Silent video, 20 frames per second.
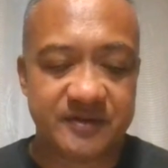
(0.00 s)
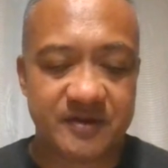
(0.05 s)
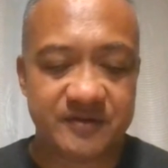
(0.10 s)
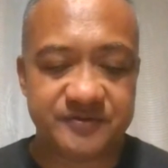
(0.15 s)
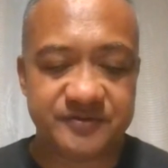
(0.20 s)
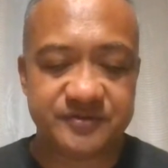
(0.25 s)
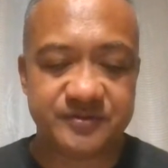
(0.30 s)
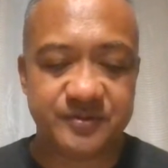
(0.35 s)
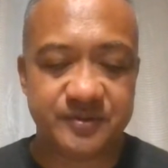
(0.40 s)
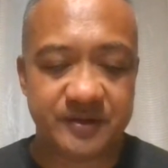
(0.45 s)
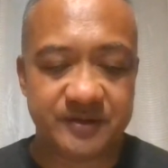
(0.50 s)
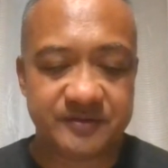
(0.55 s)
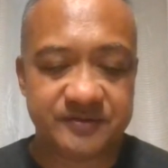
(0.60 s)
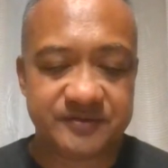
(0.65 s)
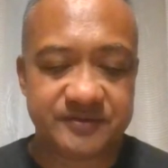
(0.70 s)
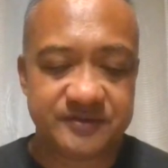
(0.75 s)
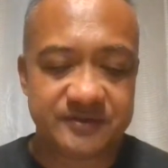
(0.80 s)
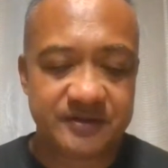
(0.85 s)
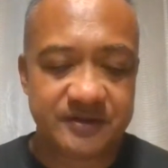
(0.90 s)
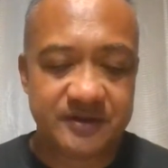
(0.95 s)
of
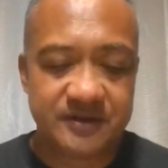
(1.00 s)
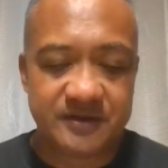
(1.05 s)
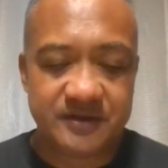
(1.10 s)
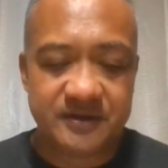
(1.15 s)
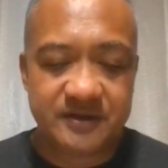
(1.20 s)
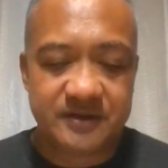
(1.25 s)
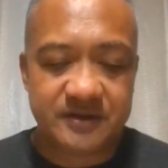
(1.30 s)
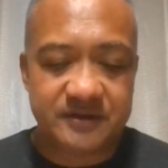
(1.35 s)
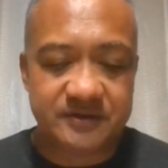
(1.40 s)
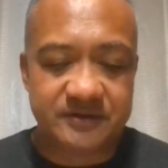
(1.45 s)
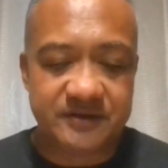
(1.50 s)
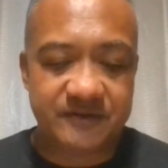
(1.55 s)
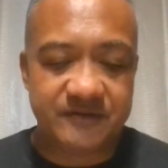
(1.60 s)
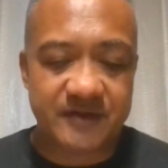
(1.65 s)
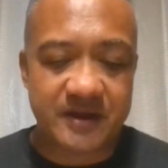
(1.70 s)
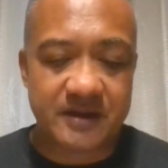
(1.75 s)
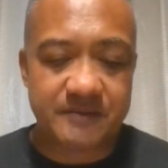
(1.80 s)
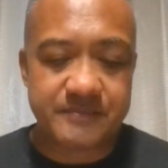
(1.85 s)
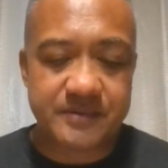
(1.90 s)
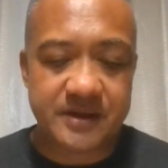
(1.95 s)
students,
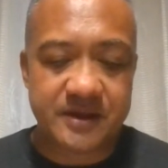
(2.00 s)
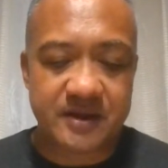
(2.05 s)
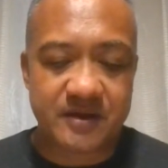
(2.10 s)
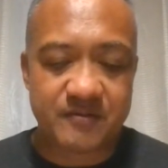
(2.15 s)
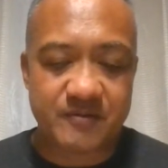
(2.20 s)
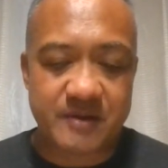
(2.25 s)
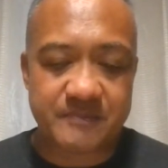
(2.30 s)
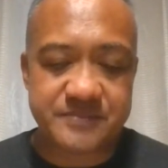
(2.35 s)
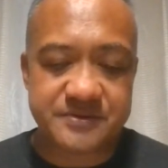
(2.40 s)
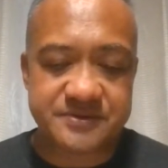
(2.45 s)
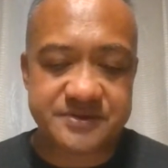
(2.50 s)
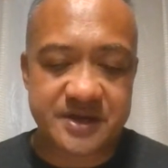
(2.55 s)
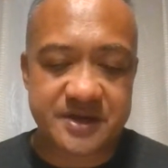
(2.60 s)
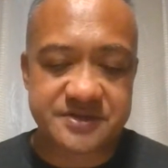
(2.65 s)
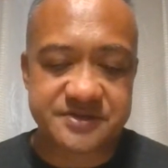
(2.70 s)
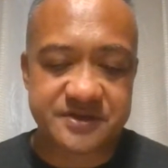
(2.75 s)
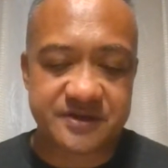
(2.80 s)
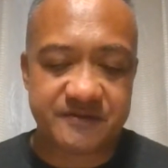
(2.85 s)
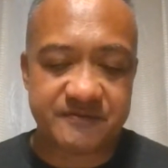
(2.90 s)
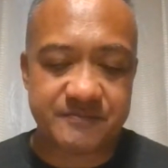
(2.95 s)
developing a
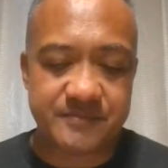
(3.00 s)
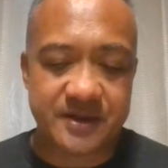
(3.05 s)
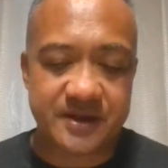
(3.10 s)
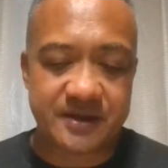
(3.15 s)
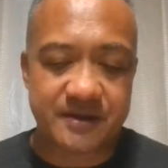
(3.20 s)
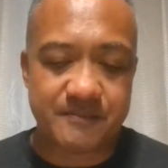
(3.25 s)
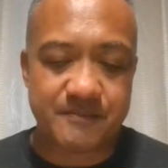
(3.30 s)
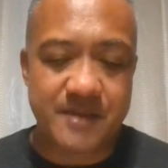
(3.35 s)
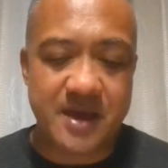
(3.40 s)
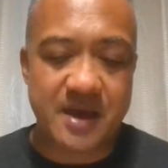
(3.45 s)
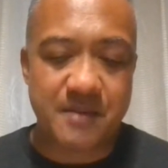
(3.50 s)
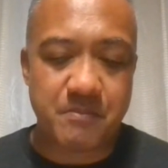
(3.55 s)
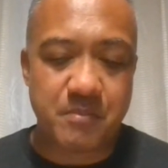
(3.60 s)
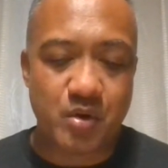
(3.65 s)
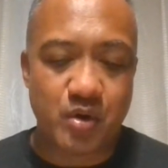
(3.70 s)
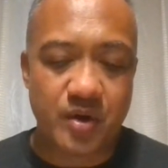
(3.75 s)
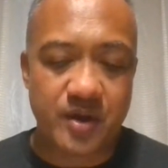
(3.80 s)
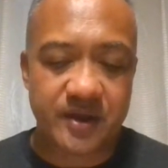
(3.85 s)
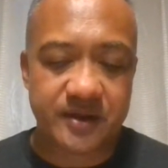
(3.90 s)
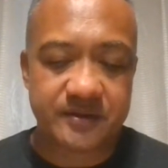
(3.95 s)
reputation of being a bad
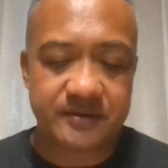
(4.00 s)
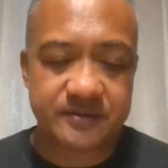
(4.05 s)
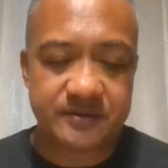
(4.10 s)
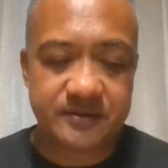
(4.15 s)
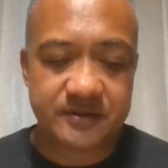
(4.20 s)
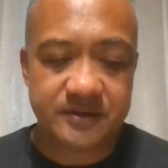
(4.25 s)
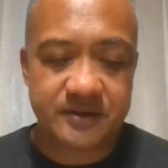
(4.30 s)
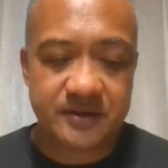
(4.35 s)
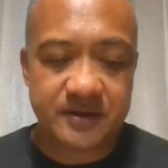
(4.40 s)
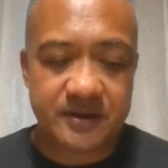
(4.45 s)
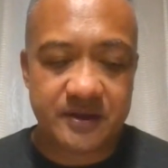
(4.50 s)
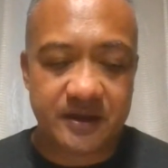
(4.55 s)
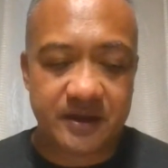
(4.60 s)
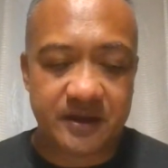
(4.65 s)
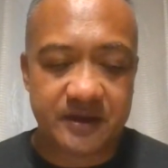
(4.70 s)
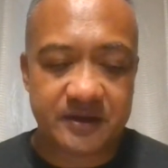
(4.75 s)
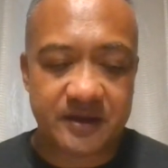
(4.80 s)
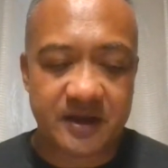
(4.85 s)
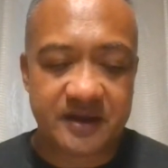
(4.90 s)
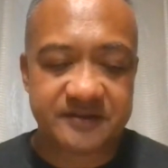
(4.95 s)
boy.
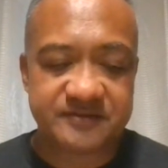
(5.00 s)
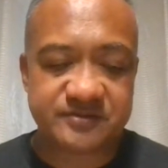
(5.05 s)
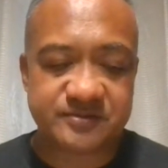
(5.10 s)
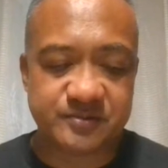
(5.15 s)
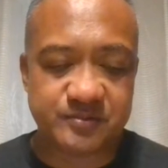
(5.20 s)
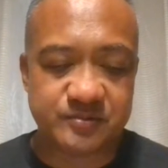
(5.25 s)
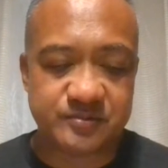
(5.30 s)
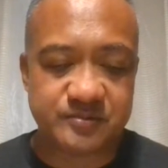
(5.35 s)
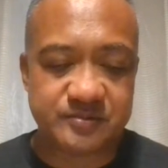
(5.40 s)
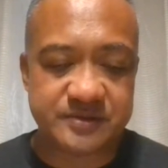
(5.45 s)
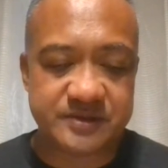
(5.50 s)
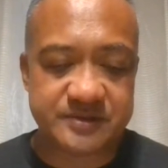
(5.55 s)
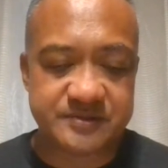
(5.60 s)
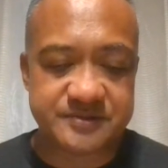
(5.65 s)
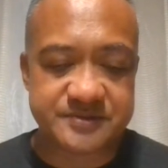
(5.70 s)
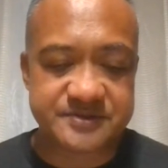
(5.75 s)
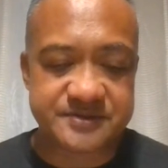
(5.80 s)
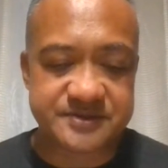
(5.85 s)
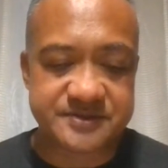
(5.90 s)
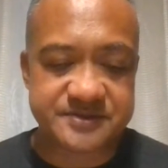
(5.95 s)
In high school, he
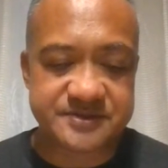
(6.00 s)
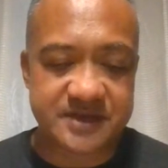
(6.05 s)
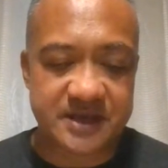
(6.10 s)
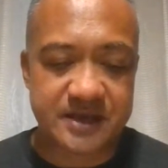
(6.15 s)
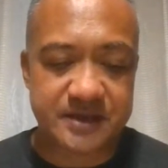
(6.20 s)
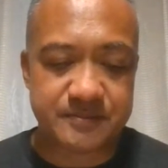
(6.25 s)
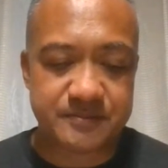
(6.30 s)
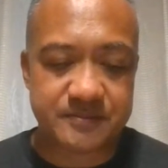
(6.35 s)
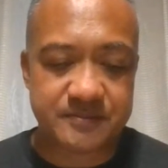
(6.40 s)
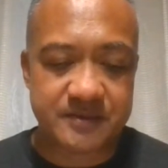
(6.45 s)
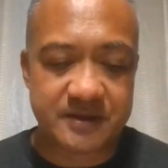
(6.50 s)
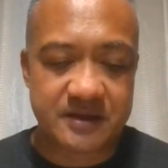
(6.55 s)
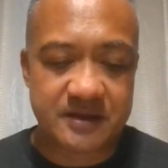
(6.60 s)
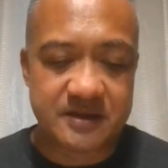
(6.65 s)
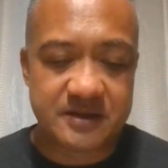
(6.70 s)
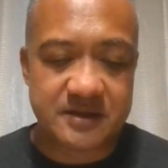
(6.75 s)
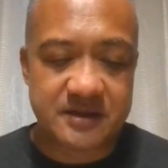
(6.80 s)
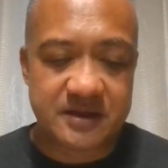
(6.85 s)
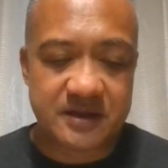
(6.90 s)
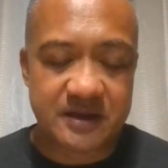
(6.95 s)
was the same
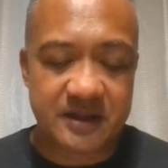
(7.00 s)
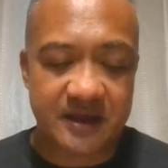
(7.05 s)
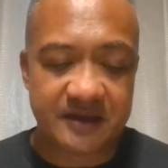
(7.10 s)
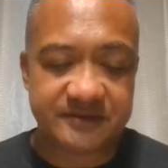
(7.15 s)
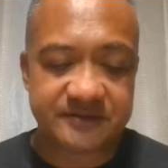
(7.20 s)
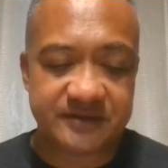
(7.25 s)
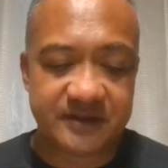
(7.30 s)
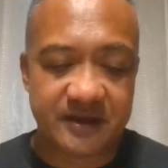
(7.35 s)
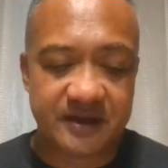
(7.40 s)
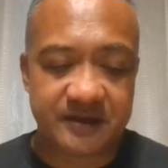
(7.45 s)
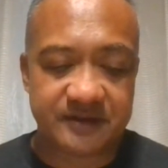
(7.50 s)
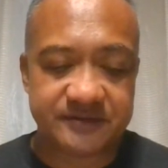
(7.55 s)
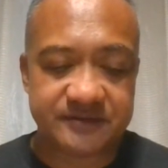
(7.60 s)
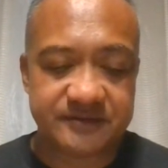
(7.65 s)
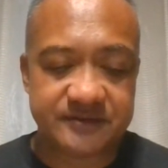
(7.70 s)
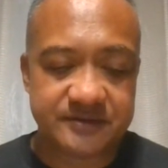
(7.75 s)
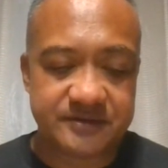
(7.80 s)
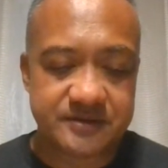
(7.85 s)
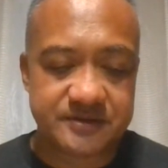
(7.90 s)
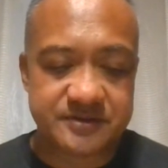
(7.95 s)
class
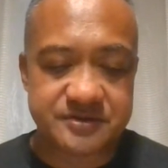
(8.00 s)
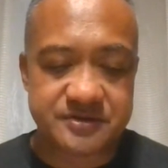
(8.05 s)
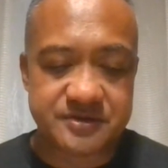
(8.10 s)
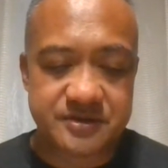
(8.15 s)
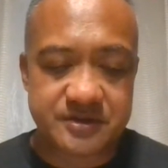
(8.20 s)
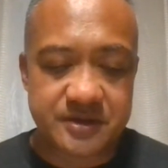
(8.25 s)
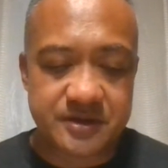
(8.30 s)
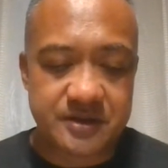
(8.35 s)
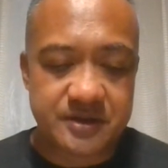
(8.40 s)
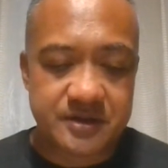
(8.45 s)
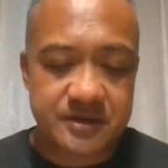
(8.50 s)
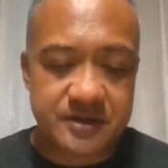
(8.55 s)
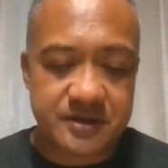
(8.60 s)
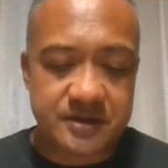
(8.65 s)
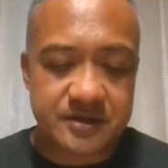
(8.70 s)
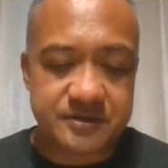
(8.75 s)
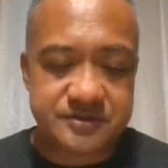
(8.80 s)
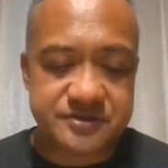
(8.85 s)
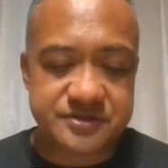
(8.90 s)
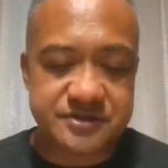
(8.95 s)
as
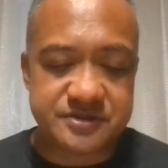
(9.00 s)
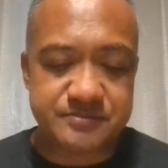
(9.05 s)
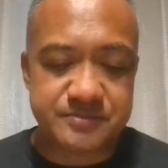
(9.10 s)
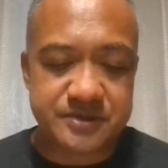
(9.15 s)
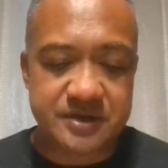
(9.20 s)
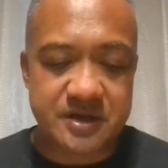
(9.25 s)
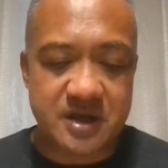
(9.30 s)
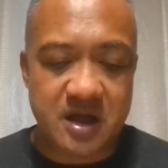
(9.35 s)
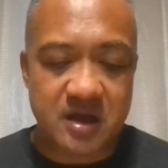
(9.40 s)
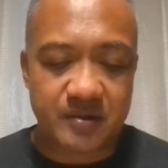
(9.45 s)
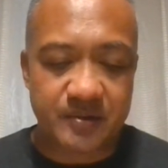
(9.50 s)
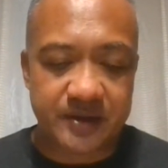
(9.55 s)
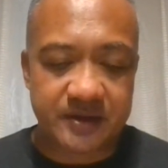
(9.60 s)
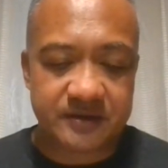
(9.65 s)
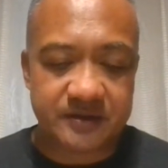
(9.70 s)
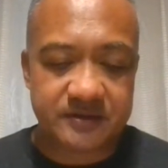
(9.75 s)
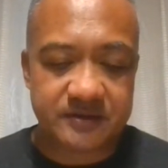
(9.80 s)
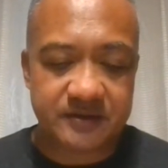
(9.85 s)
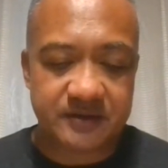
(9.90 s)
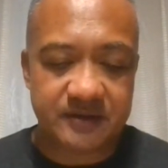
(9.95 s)
Jimmy Gowing,
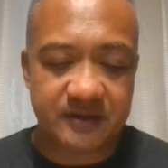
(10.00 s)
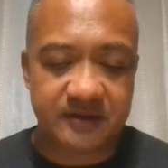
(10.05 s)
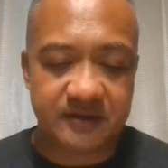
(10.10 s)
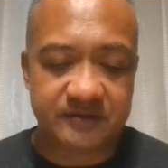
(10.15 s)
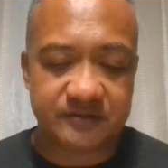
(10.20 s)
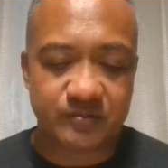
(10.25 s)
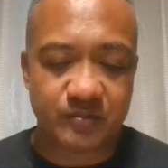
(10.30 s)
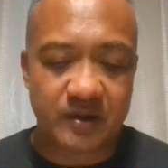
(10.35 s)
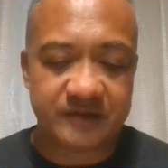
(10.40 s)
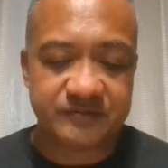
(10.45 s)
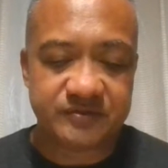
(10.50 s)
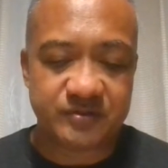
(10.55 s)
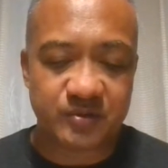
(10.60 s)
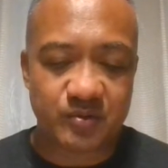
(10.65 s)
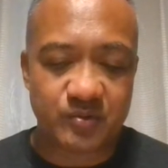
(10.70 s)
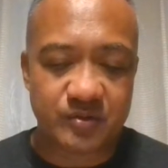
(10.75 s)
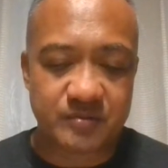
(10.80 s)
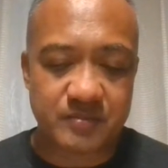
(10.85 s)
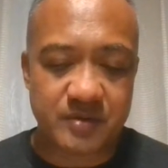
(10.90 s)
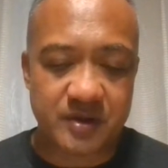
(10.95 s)
his wife's
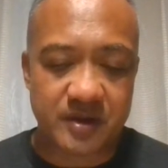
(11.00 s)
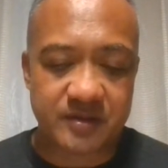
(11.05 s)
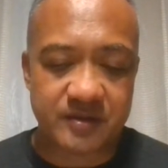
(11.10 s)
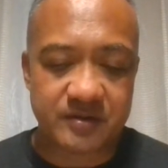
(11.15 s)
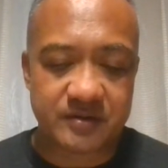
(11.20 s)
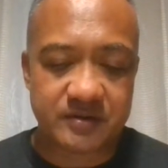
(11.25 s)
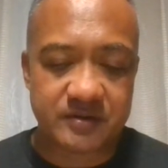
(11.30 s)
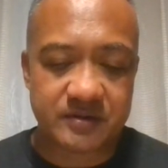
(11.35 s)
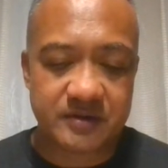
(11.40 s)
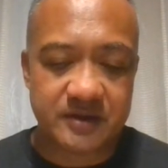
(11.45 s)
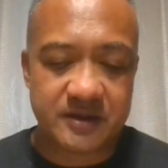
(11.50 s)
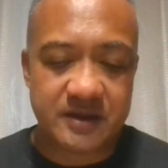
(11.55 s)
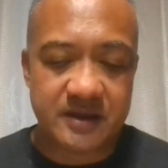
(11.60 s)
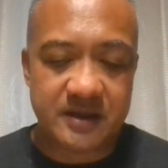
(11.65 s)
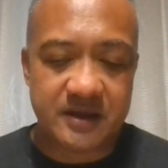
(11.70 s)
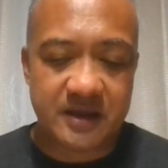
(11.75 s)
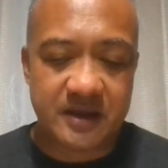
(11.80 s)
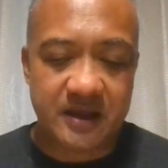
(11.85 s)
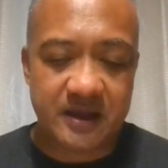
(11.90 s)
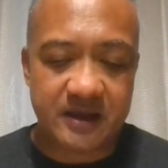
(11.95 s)
older brother,
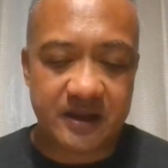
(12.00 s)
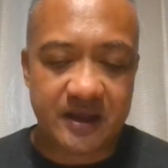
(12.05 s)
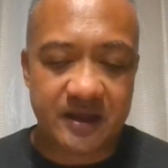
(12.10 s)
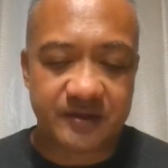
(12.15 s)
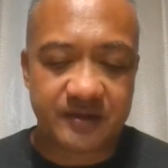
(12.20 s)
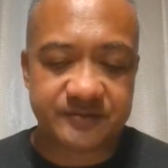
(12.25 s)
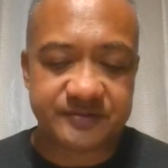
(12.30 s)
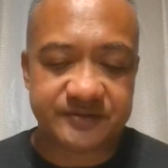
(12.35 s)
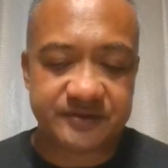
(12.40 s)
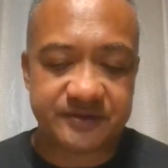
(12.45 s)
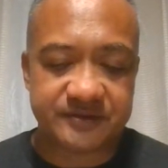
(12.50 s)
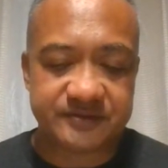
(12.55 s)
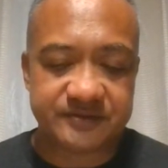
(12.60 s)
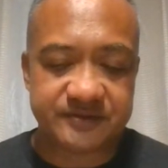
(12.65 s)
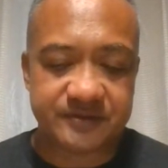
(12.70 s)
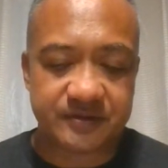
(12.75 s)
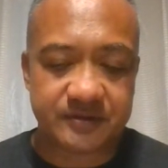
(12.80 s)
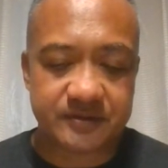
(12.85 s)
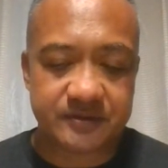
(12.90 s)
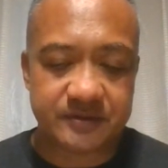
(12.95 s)
and Al's
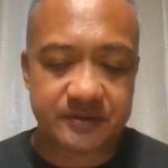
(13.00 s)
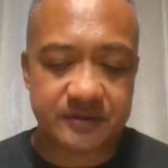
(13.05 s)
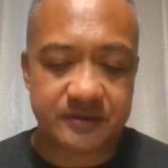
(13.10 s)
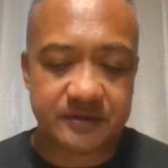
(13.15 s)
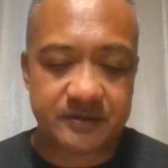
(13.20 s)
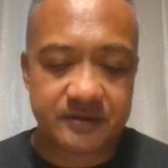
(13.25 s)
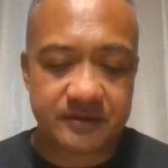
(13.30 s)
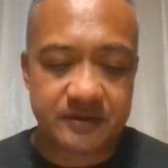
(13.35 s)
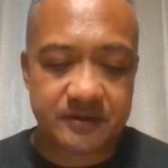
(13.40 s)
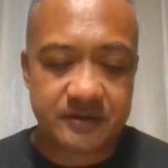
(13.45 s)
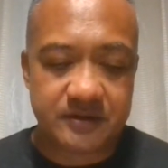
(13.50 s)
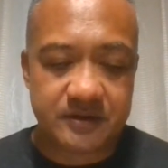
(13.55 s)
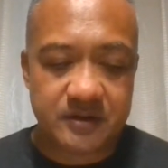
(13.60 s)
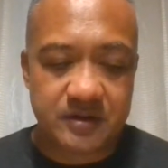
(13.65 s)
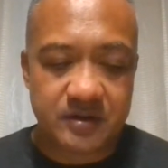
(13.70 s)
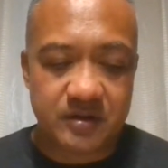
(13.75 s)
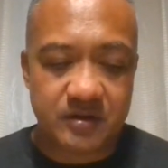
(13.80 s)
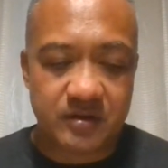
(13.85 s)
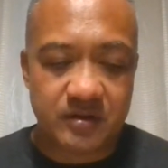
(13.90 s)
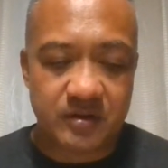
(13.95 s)
sister,
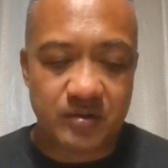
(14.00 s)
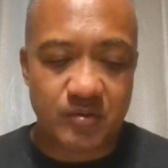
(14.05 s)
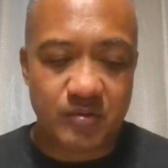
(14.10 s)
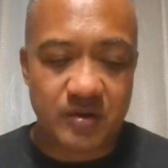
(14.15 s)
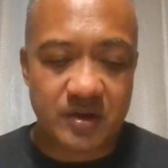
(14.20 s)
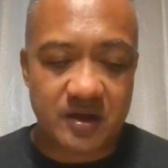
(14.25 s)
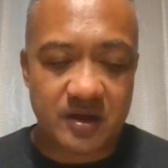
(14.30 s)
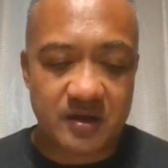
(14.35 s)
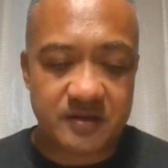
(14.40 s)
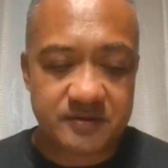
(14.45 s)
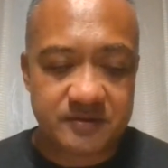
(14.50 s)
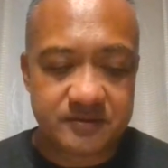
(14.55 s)
Lola,